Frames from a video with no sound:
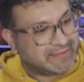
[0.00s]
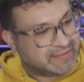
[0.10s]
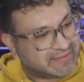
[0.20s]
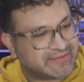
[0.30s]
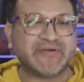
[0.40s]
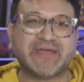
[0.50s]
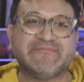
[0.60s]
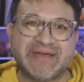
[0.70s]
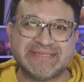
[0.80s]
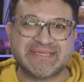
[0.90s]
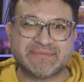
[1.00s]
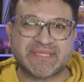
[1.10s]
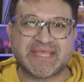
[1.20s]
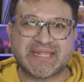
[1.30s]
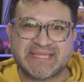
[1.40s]
if I can find
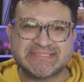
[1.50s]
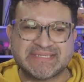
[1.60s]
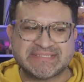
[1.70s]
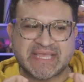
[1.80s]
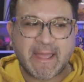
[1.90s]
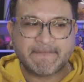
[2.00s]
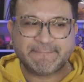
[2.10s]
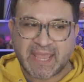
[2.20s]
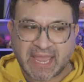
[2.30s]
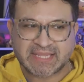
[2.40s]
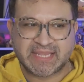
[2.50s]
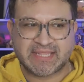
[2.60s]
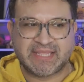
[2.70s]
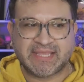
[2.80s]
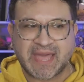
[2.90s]
something that isn't
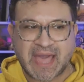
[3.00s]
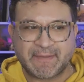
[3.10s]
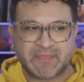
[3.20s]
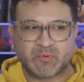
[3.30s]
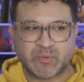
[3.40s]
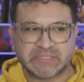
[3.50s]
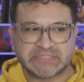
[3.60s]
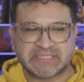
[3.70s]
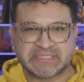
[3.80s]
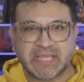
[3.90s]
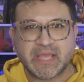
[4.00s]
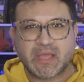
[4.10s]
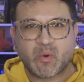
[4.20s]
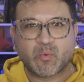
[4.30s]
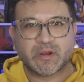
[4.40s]
technically copywritten,
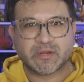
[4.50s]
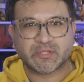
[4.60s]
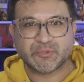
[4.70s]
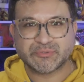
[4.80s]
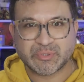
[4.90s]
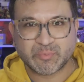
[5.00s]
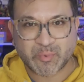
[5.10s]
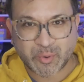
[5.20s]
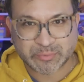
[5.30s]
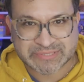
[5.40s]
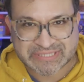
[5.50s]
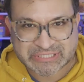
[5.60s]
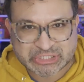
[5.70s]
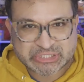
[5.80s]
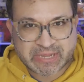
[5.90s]
where YouTube won't
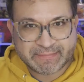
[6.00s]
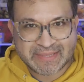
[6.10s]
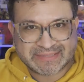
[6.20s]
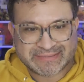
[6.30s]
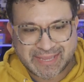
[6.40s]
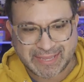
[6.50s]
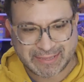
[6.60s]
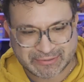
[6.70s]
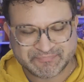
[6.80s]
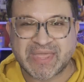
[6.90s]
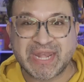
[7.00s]
shut me Damn.